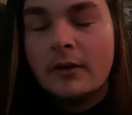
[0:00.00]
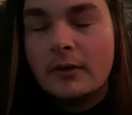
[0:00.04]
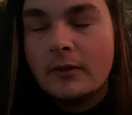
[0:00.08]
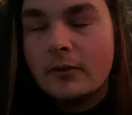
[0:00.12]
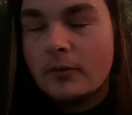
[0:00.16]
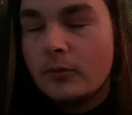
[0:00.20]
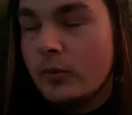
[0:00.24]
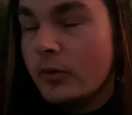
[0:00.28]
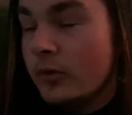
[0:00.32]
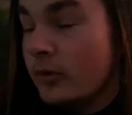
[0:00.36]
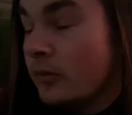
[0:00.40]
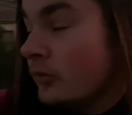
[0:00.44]

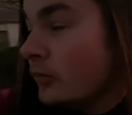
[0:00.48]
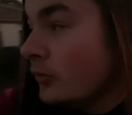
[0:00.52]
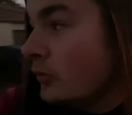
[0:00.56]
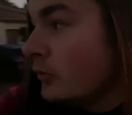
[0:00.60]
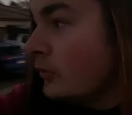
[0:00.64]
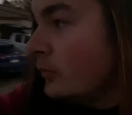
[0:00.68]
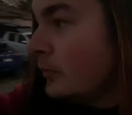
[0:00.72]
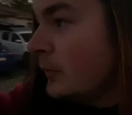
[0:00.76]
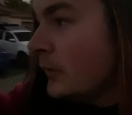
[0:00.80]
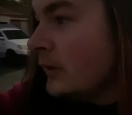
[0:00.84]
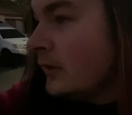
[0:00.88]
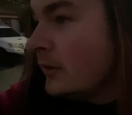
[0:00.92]

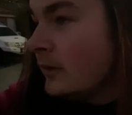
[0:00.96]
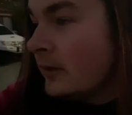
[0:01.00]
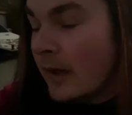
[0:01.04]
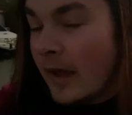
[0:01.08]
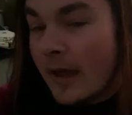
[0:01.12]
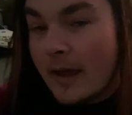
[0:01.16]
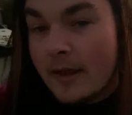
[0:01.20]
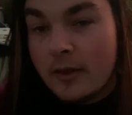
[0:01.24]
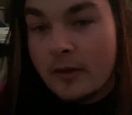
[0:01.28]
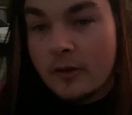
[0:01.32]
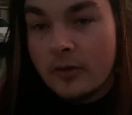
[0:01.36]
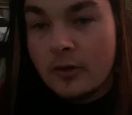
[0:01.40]
we'll be
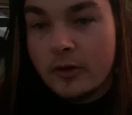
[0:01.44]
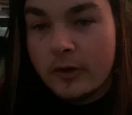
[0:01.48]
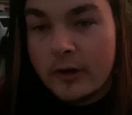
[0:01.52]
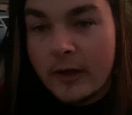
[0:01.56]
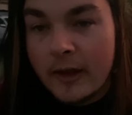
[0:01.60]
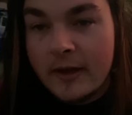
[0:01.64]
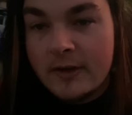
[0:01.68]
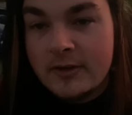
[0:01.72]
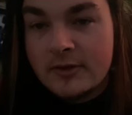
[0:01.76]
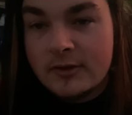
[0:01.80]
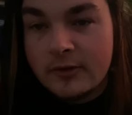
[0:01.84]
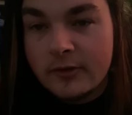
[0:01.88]
at the
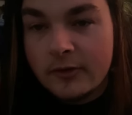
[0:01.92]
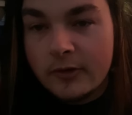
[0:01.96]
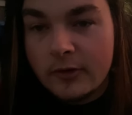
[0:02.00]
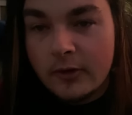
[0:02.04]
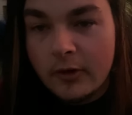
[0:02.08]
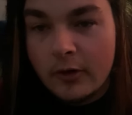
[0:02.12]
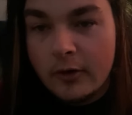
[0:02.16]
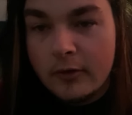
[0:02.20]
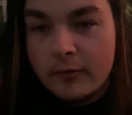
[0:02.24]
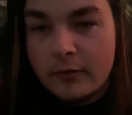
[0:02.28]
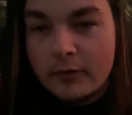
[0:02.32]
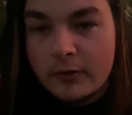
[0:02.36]
location. So
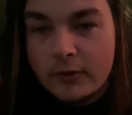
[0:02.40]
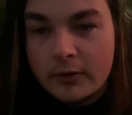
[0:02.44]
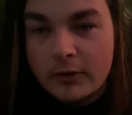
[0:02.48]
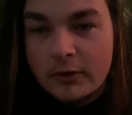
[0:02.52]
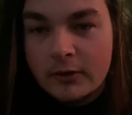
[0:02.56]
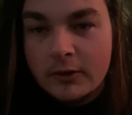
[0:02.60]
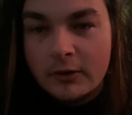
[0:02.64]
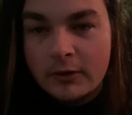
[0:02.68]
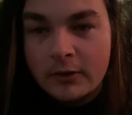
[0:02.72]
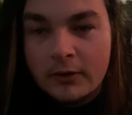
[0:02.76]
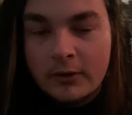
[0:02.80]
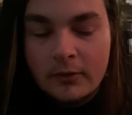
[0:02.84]

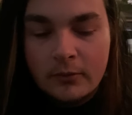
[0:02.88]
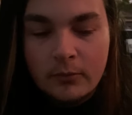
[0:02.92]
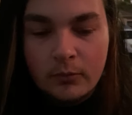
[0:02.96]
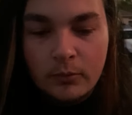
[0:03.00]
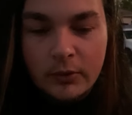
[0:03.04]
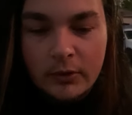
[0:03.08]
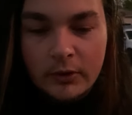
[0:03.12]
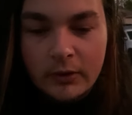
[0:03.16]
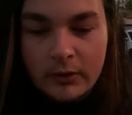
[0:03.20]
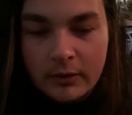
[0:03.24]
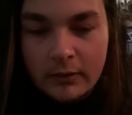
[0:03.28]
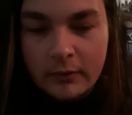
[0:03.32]
hopefully
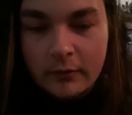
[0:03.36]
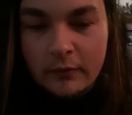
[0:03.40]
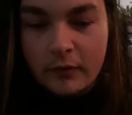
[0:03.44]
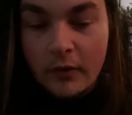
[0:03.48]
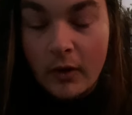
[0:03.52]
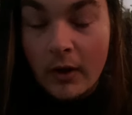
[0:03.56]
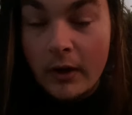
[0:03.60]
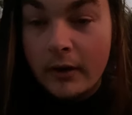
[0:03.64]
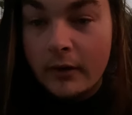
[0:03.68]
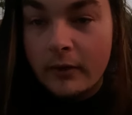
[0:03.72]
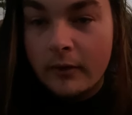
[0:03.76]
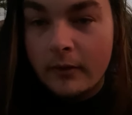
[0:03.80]
we
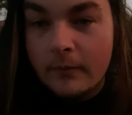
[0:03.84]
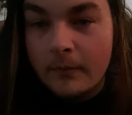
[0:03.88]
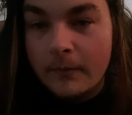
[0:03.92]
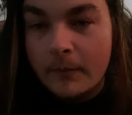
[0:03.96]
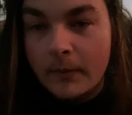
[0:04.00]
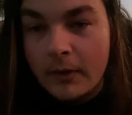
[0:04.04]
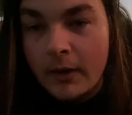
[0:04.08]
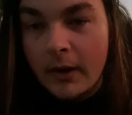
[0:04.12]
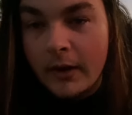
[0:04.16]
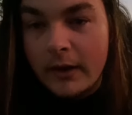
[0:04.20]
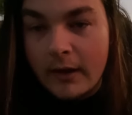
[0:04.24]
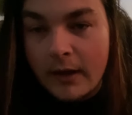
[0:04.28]
find them
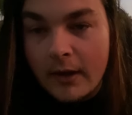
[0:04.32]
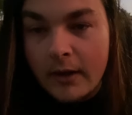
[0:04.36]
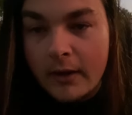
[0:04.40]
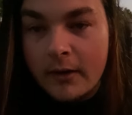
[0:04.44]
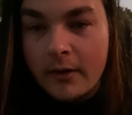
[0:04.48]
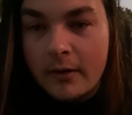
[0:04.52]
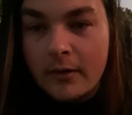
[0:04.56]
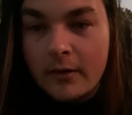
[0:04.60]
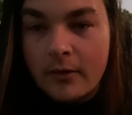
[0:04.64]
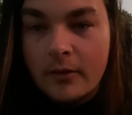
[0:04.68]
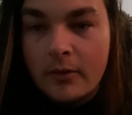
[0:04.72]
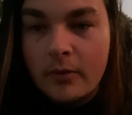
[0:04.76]

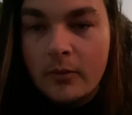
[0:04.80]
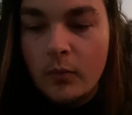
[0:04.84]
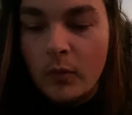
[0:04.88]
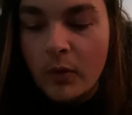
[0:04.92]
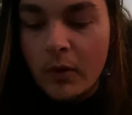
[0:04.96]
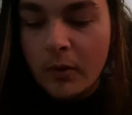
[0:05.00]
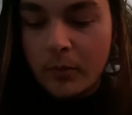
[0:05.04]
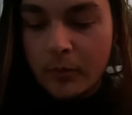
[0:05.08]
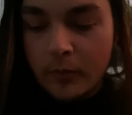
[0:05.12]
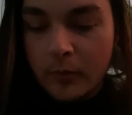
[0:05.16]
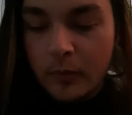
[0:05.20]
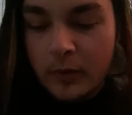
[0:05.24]
again
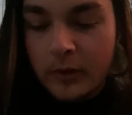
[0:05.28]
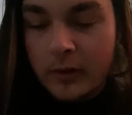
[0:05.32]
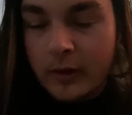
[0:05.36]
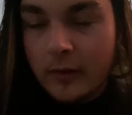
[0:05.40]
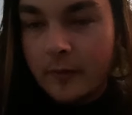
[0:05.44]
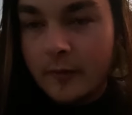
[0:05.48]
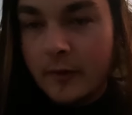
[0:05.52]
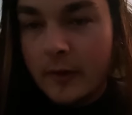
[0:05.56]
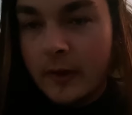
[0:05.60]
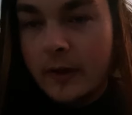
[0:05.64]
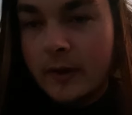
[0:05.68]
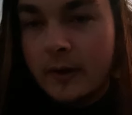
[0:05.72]
where we were the
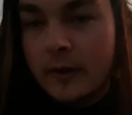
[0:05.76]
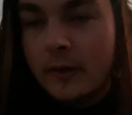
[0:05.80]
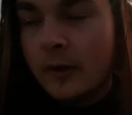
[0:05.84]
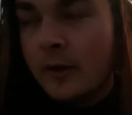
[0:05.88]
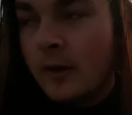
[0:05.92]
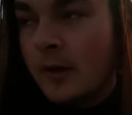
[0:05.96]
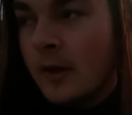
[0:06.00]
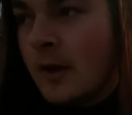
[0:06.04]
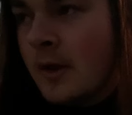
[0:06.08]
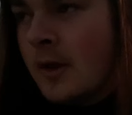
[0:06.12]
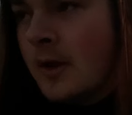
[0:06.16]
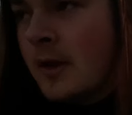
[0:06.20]
other day
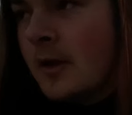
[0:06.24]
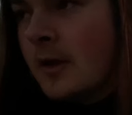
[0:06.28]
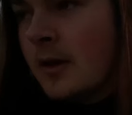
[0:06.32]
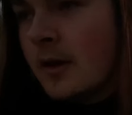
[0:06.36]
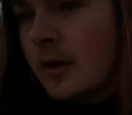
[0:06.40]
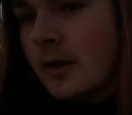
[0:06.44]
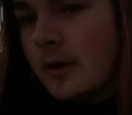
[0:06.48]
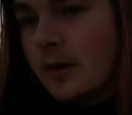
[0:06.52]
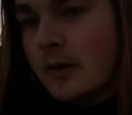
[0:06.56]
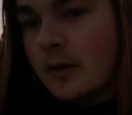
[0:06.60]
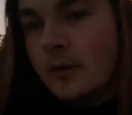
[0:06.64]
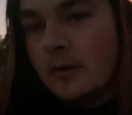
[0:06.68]

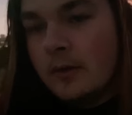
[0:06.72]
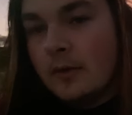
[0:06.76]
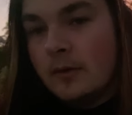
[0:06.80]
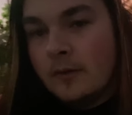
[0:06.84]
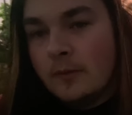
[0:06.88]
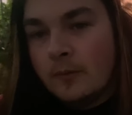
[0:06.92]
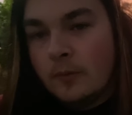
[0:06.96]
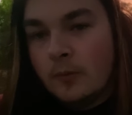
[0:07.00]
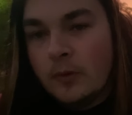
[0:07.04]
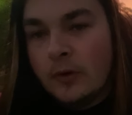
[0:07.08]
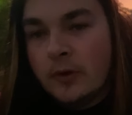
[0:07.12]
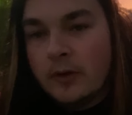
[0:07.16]

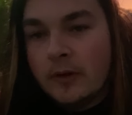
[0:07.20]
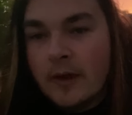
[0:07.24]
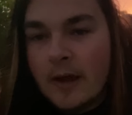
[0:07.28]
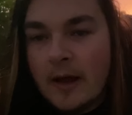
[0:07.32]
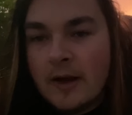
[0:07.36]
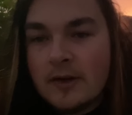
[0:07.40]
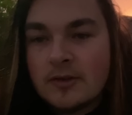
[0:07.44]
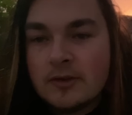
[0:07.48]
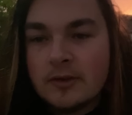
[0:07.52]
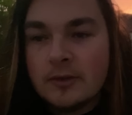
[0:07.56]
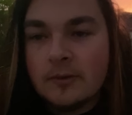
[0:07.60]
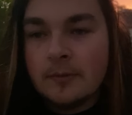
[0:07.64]
and we can
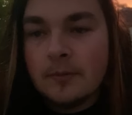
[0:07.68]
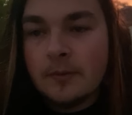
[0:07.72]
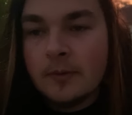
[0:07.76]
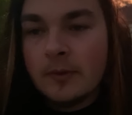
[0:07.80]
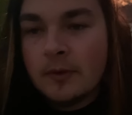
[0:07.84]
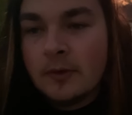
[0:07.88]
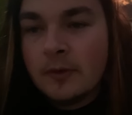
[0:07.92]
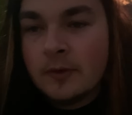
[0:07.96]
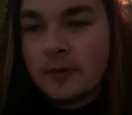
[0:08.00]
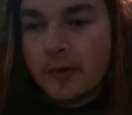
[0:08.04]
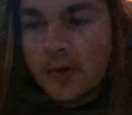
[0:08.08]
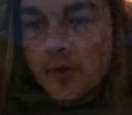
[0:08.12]
catch
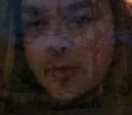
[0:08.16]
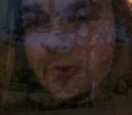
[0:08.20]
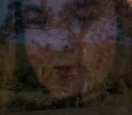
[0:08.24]
them. Stay